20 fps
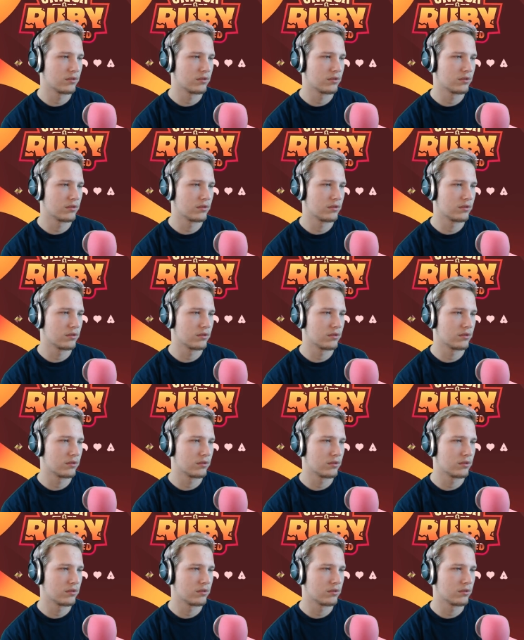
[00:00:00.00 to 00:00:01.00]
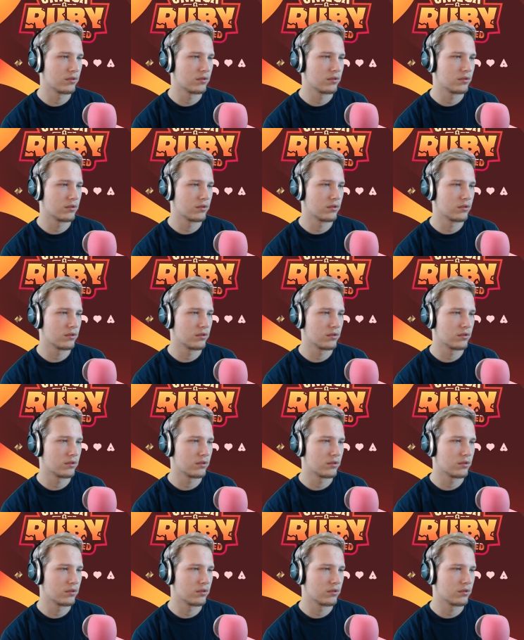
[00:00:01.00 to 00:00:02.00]

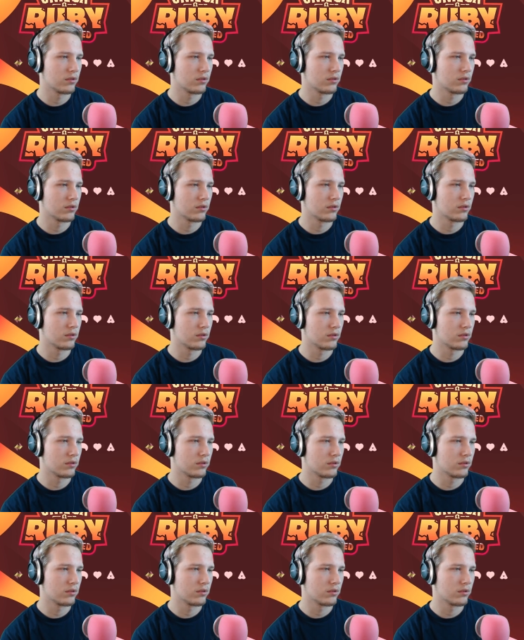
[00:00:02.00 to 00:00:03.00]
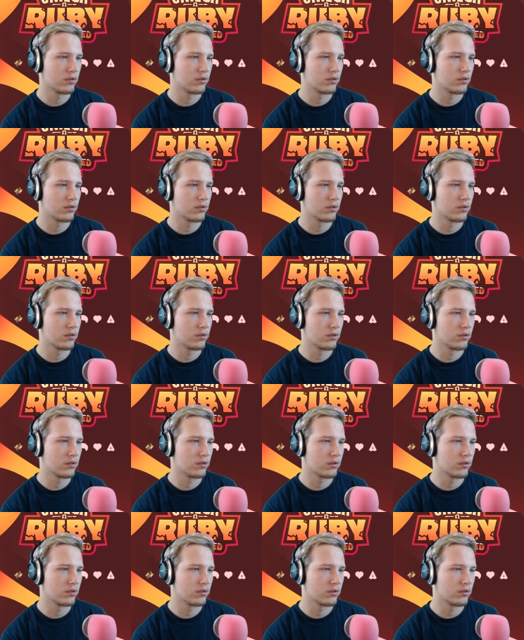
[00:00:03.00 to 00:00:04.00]

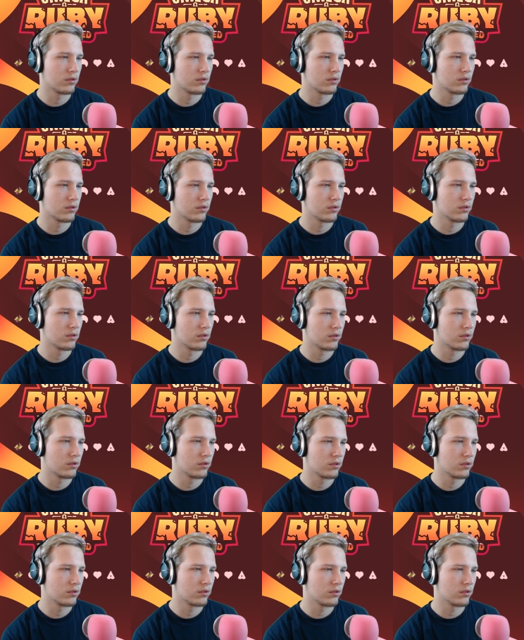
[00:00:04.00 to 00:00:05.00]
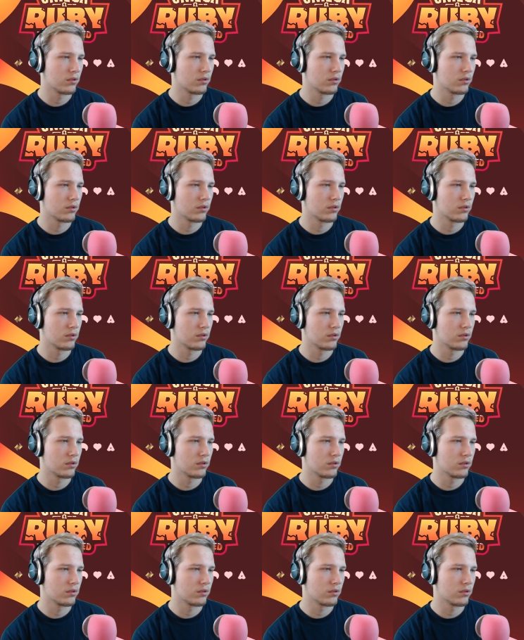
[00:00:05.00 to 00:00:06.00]

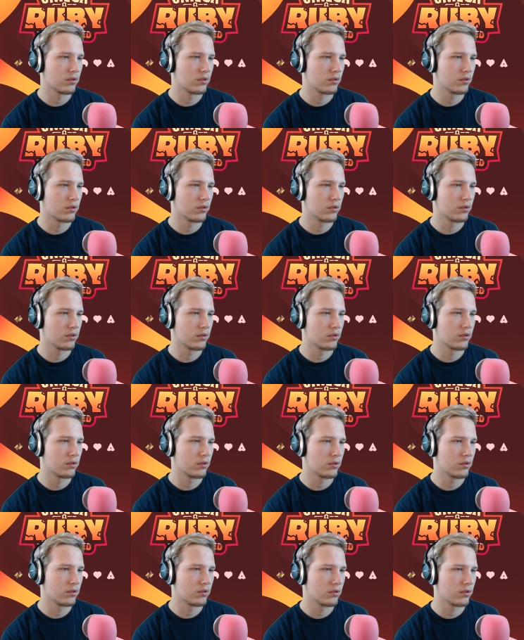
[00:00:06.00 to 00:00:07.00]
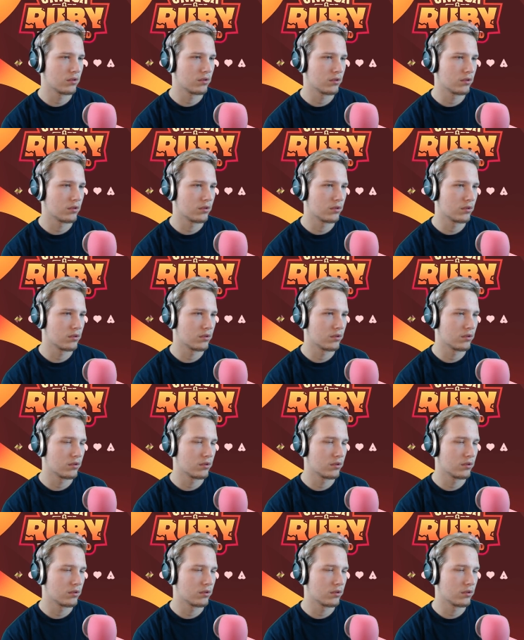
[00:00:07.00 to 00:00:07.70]
Nobody speaks.